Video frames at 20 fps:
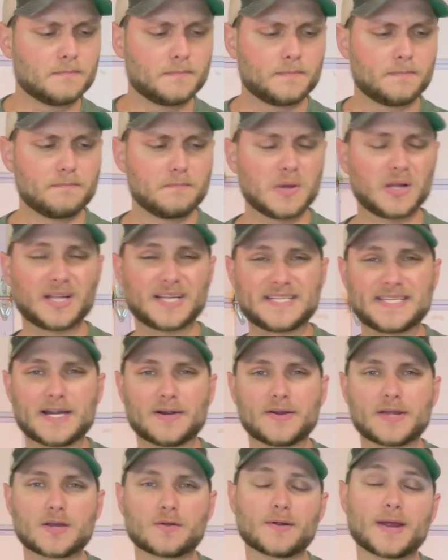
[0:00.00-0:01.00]

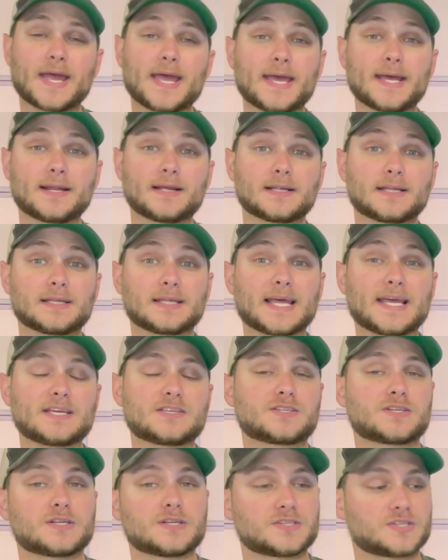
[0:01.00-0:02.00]
Military grade
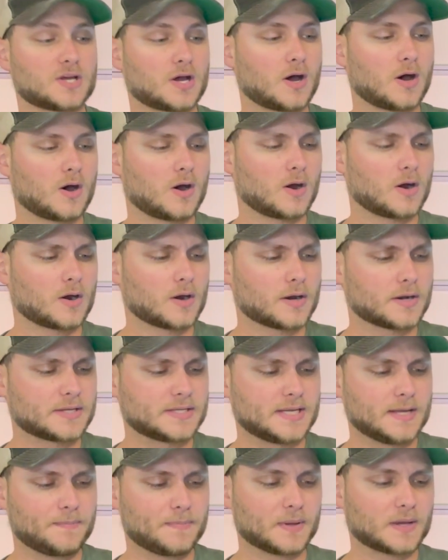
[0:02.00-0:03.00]
lasers are
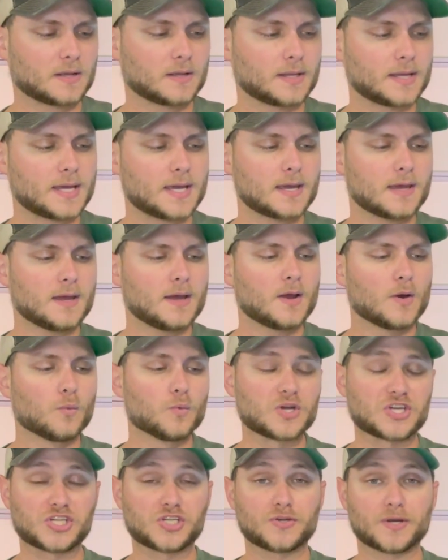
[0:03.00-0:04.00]
typically
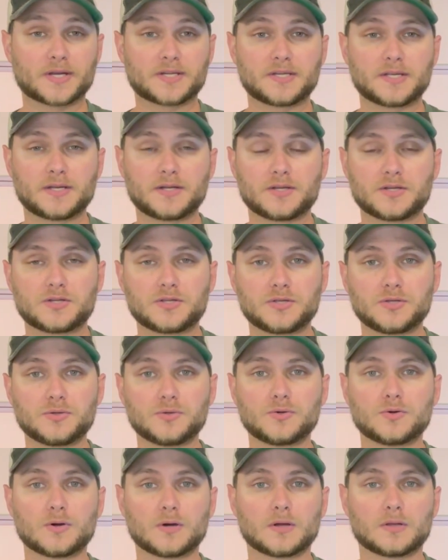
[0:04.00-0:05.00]
restricted
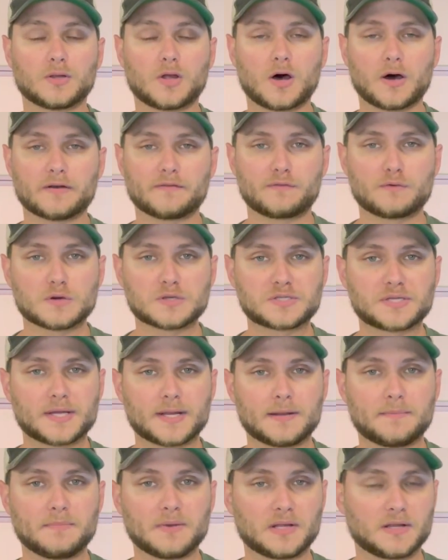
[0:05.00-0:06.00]
to law
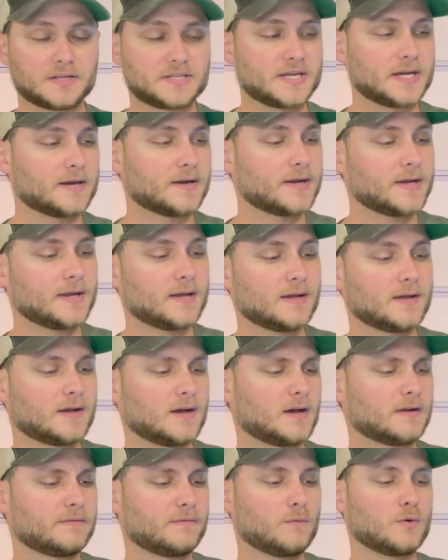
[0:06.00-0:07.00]
enforcement and military,
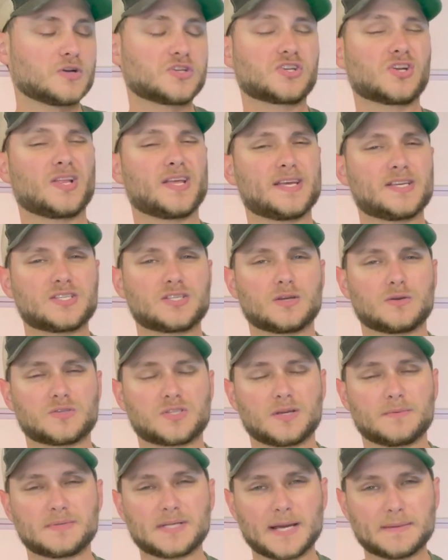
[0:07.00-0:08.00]
unfortunately, so
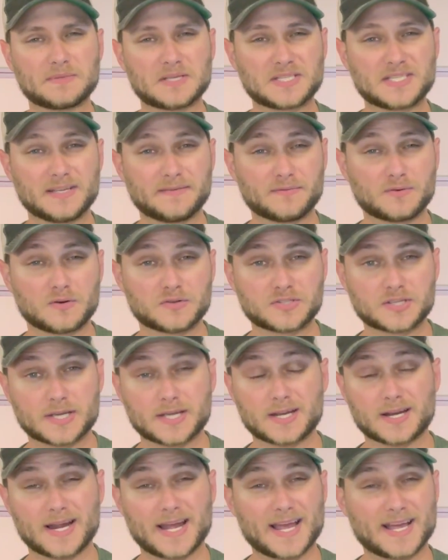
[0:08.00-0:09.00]
sometimes it's difficult to
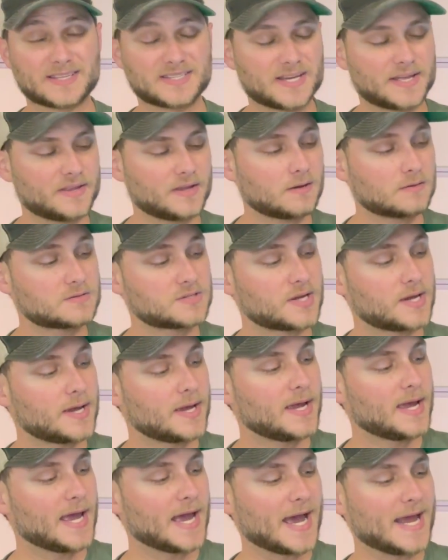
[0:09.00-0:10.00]
get your hands on those,
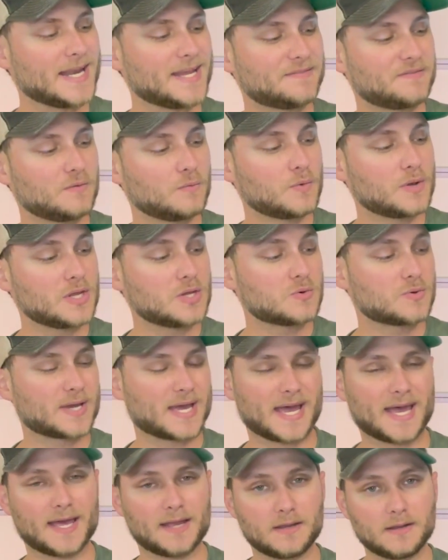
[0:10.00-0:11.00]
and even when you
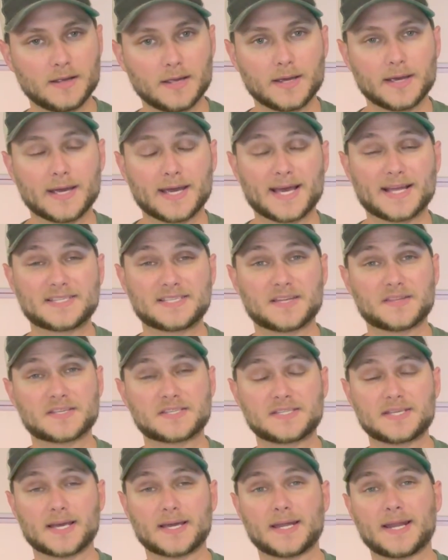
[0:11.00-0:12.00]
can, it's on the
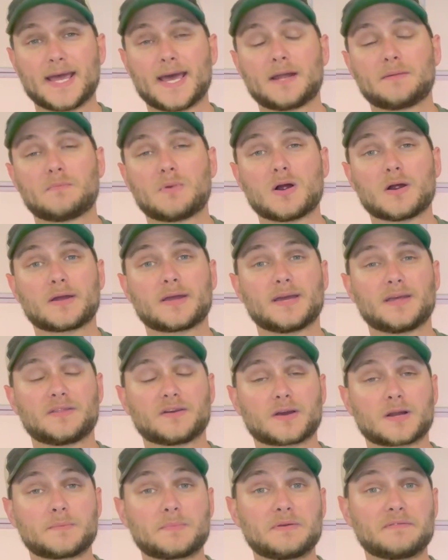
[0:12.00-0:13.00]
secondhand market and
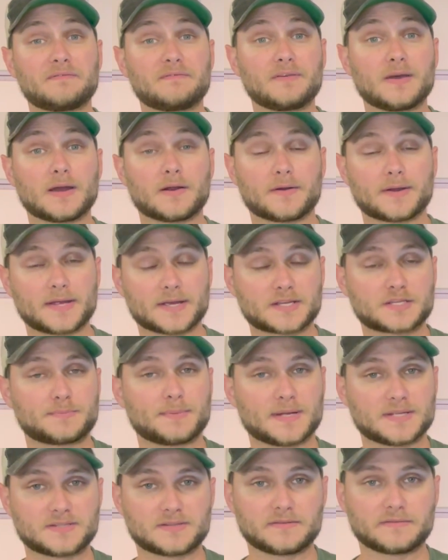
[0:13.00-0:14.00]
they're going to be very
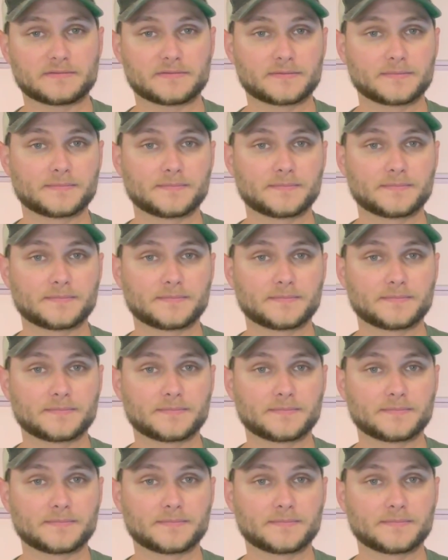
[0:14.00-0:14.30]
expensive.